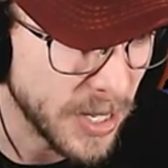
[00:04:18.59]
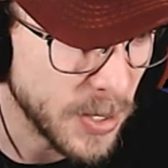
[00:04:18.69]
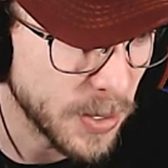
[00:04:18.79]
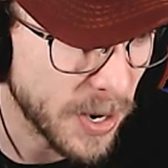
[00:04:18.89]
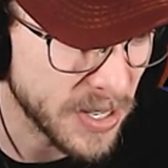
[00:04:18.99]

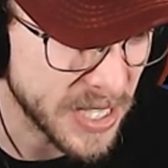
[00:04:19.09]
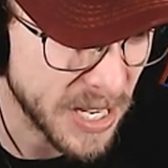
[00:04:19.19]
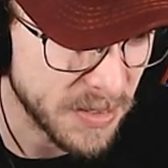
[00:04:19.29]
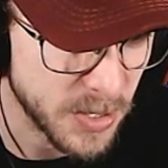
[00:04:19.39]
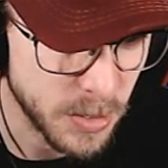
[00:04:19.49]
lure
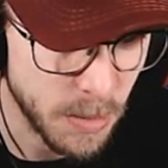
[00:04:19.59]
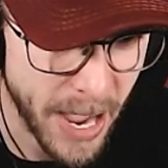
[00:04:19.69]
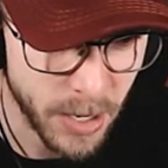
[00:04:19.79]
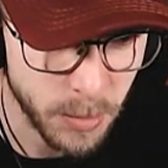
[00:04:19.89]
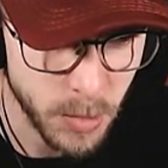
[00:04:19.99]
ourselves to the
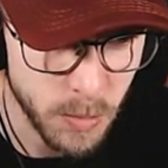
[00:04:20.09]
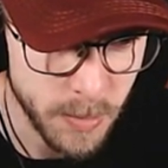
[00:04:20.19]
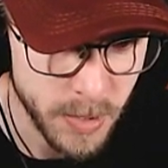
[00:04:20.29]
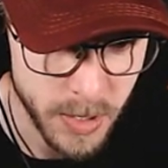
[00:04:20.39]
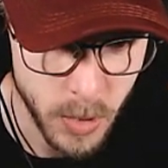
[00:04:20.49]
back
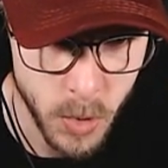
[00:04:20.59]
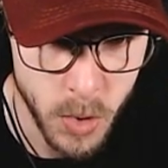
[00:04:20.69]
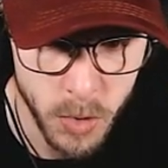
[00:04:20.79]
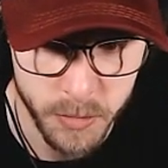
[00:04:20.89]
room. Oh,